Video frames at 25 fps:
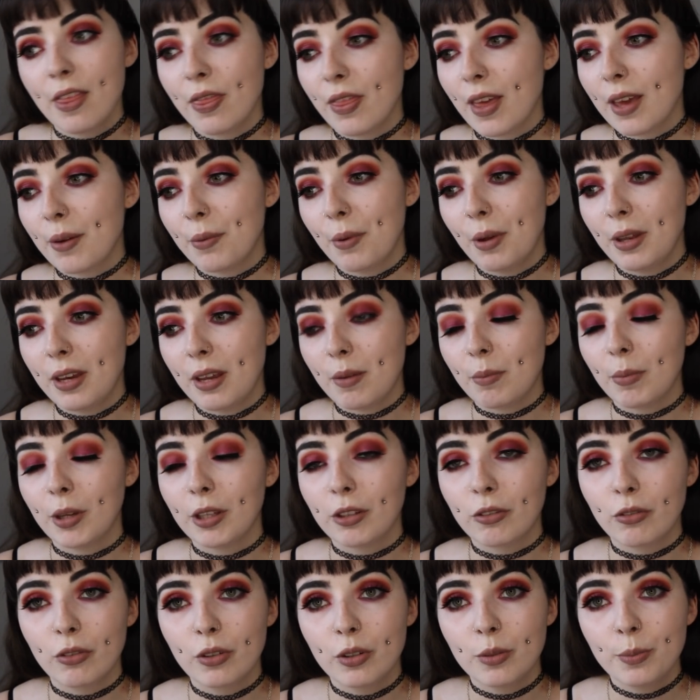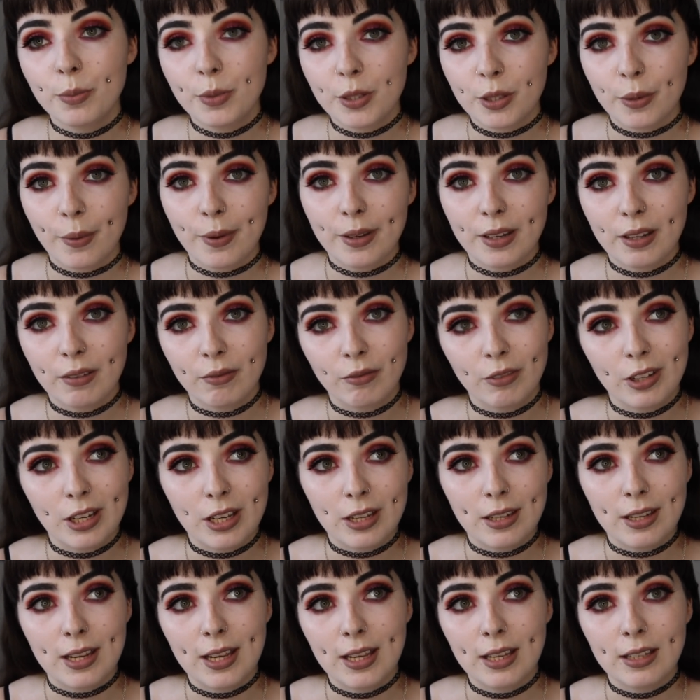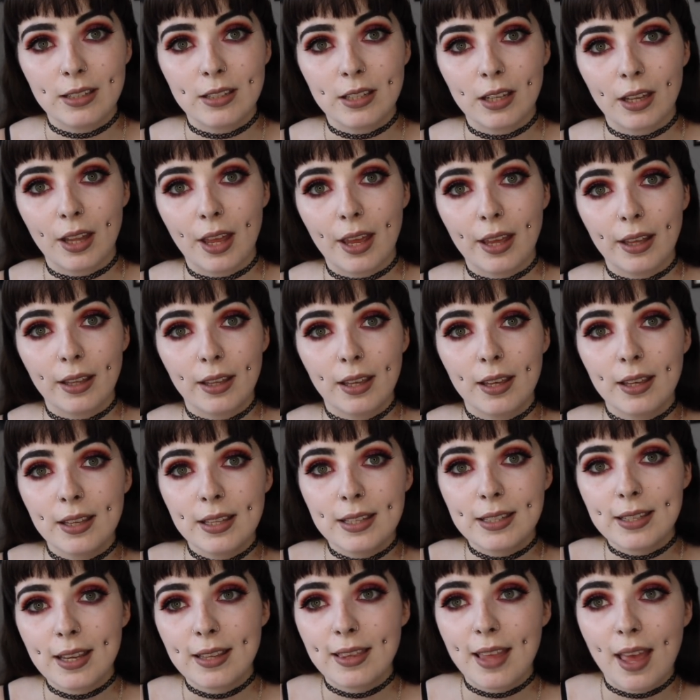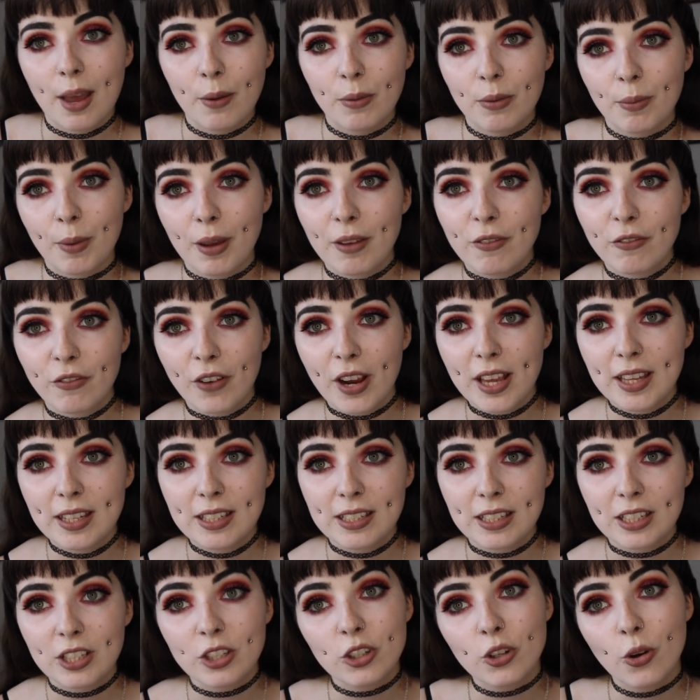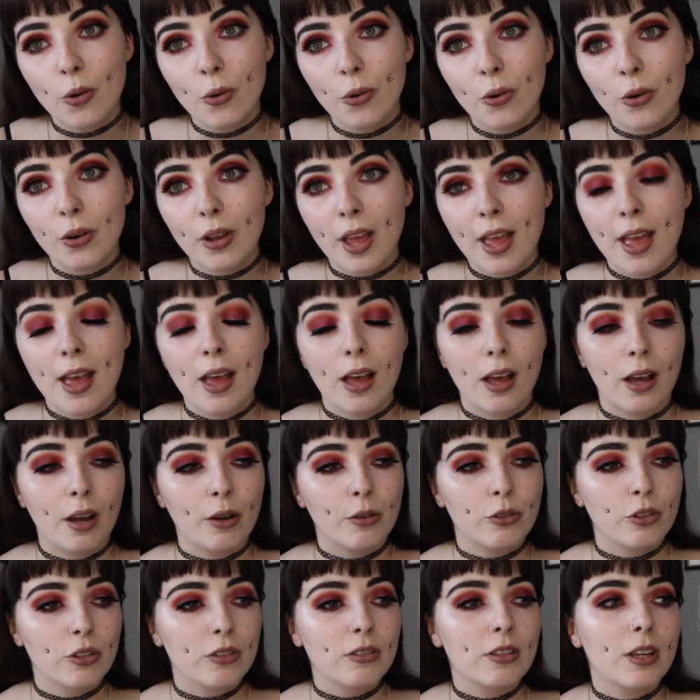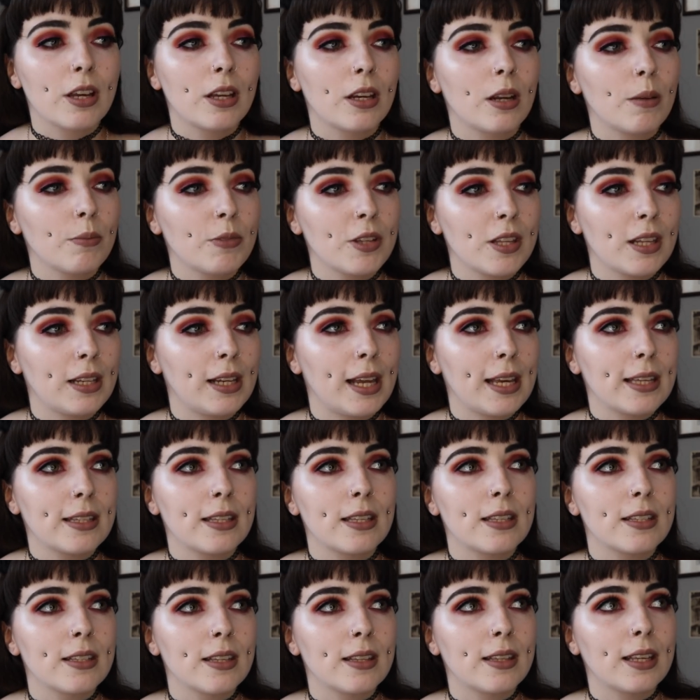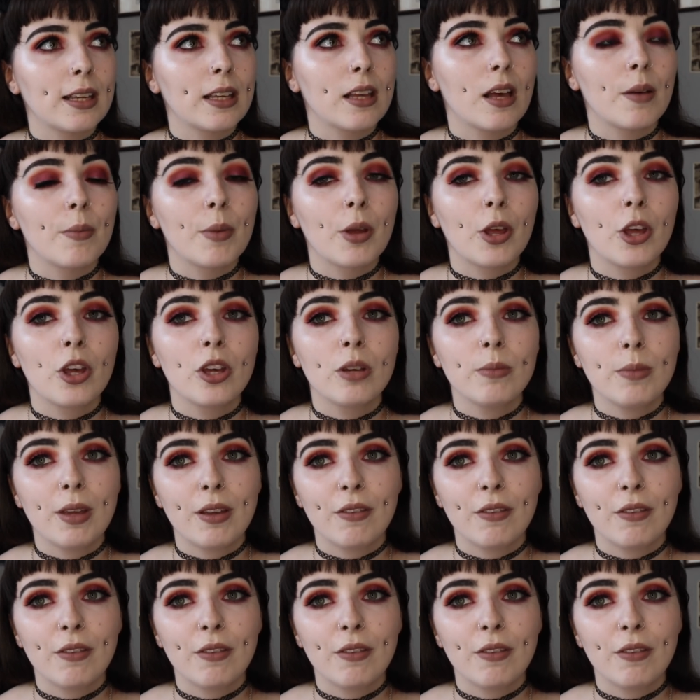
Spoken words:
They weren't in my group, so I didn't really need to like sit there with my friends and talk. I would just turn up to the lessons and then come home.